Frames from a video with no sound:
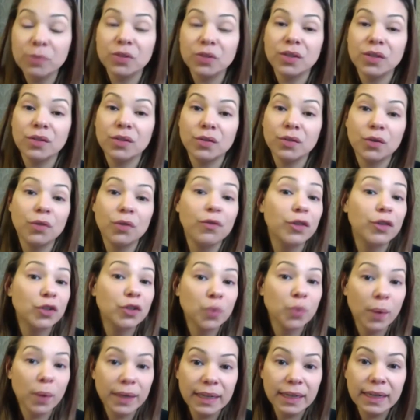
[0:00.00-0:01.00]
So for
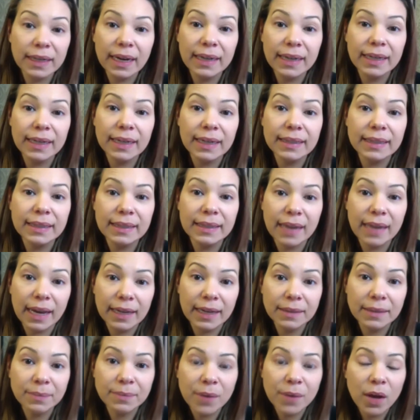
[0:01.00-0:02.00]

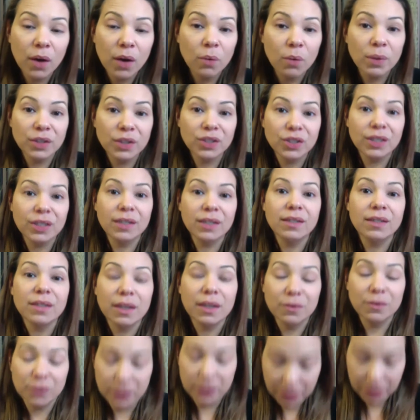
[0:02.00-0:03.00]
$29.99, which is
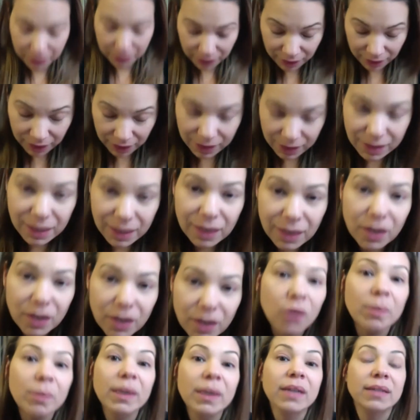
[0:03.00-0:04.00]
ridiculously
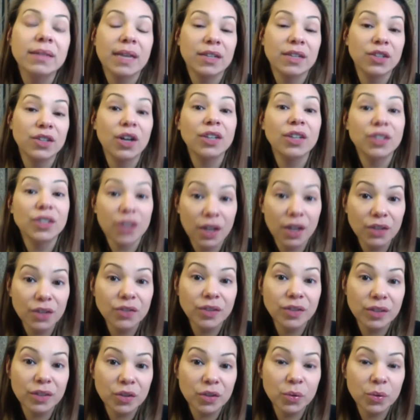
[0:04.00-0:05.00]
low because I charge
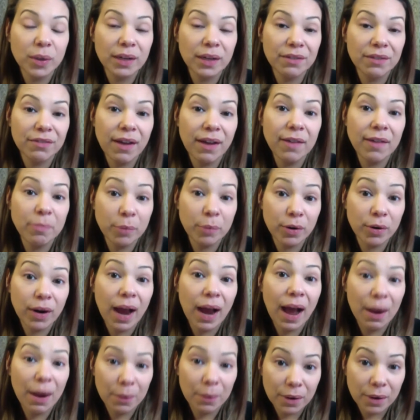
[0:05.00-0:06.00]
$125 per
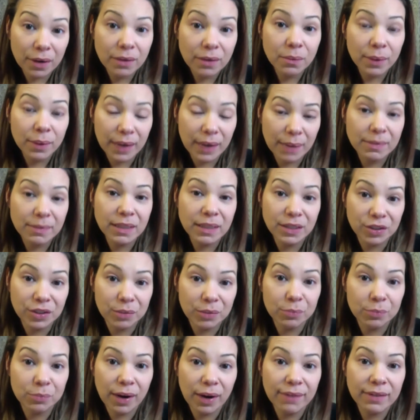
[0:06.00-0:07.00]
hour when I'm teaching
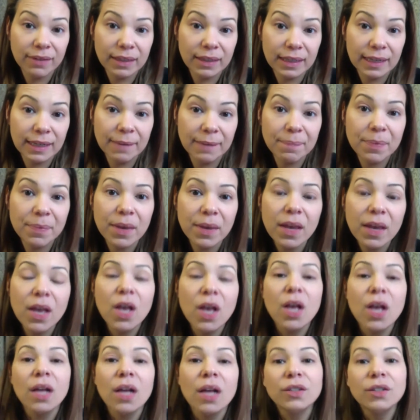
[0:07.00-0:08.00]
privately.
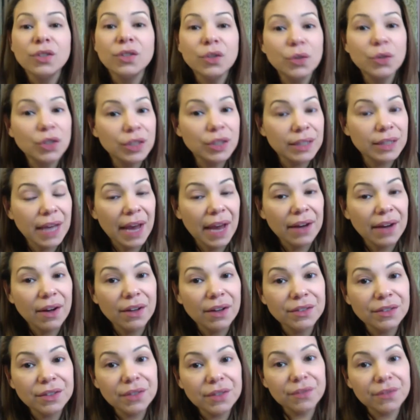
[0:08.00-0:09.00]
You just hang
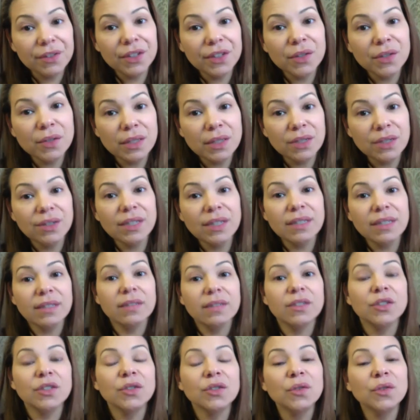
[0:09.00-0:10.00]
on to the video series
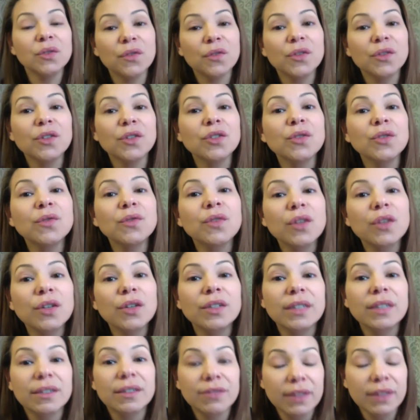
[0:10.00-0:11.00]
until you feel you've
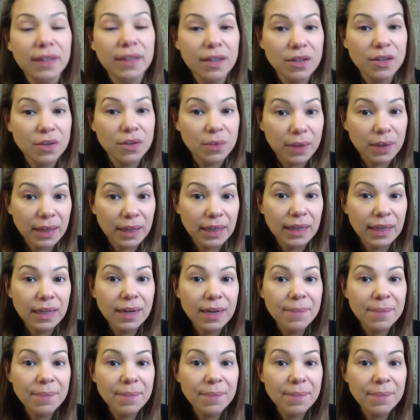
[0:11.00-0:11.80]
learned everything you need.